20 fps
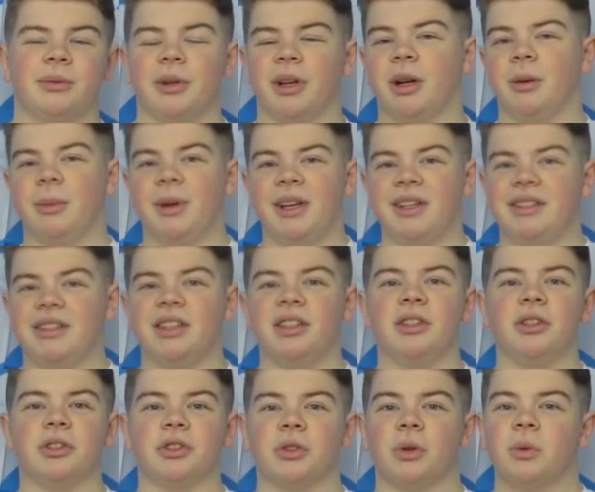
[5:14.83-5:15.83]
when I'm
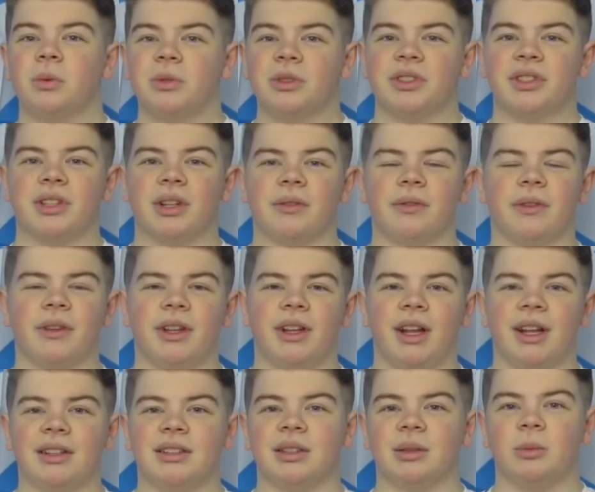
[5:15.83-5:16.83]
18 years old and stuff like
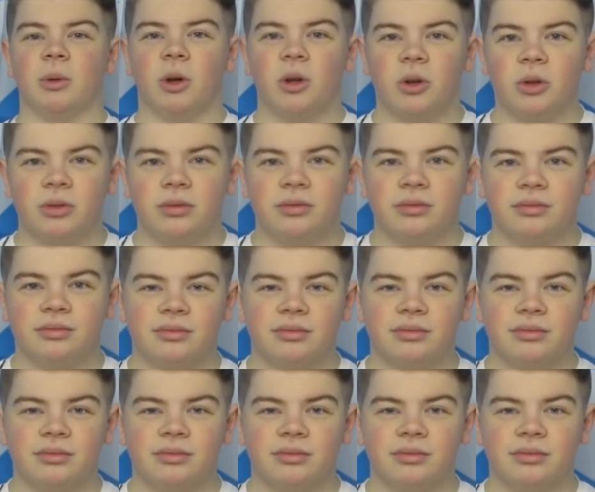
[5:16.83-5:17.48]
that tomorrow,